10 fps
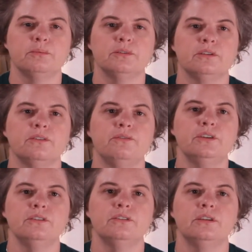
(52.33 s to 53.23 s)
was the
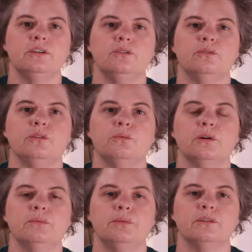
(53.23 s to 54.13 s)
efficiency due to
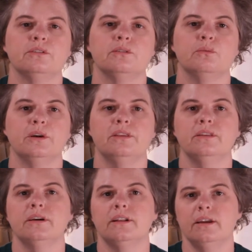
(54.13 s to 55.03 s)
one person within
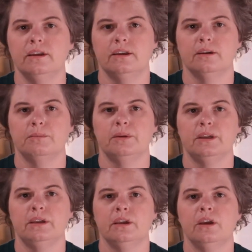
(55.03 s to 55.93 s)
the client
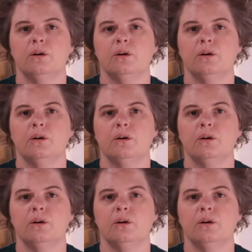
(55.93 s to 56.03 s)
company